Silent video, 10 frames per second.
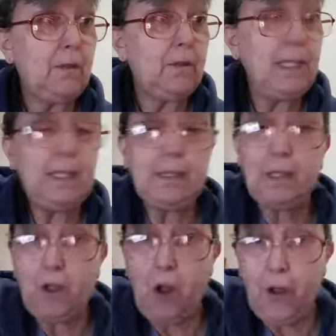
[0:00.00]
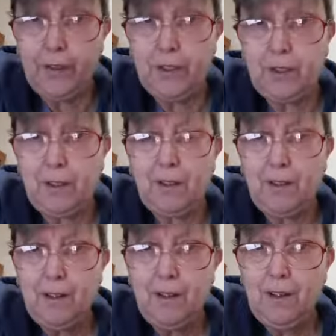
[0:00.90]
This constant
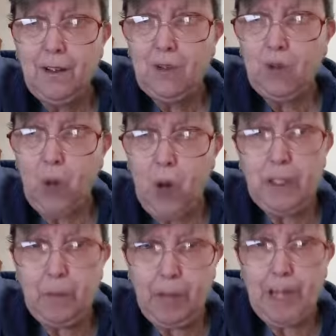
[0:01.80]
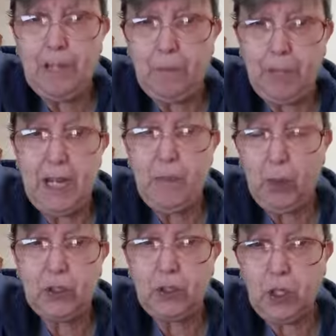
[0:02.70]
trying to paint people
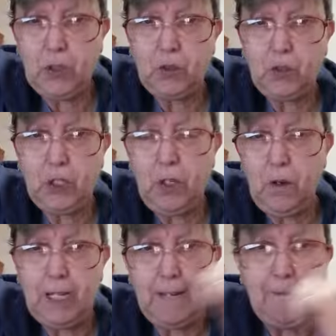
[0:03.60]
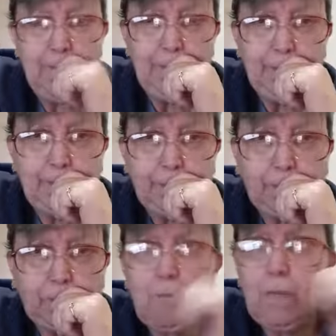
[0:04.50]
on Social Security
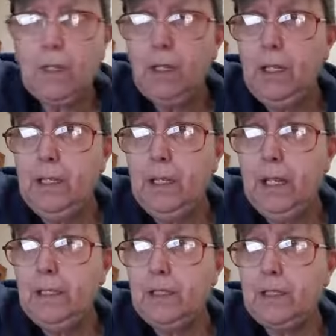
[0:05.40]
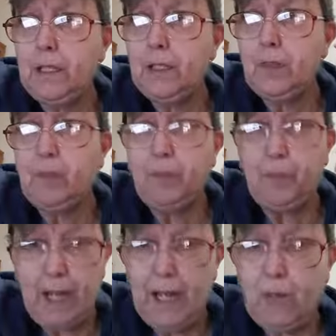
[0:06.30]
in such a
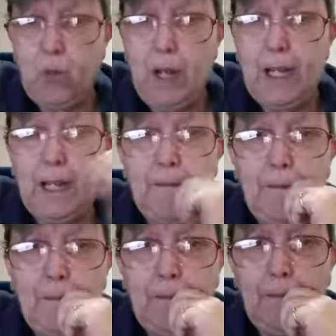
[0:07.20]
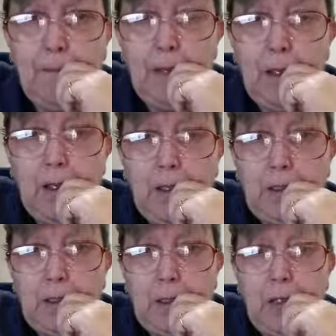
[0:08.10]
bad way
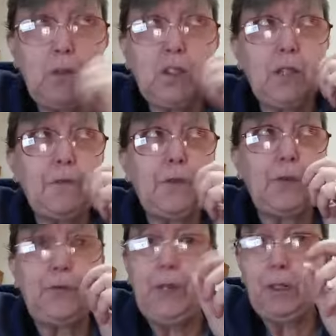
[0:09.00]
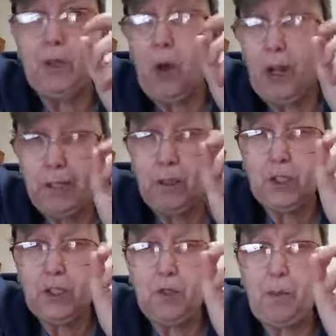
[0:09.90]
to fulfill an
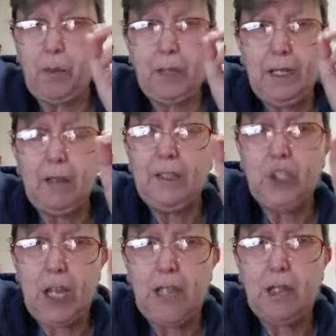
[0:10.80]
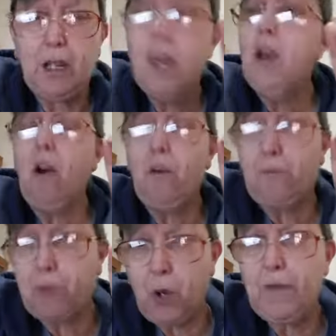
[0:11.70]
ideological political agenda of
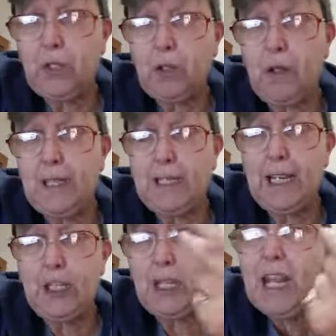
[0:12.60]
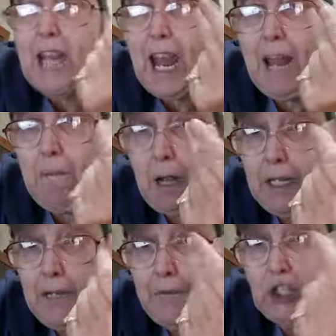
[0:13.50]
privatisation and
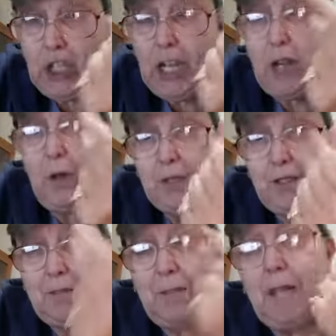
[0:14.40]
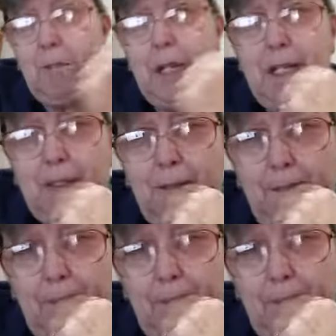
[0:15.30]
money for shareholders and mates.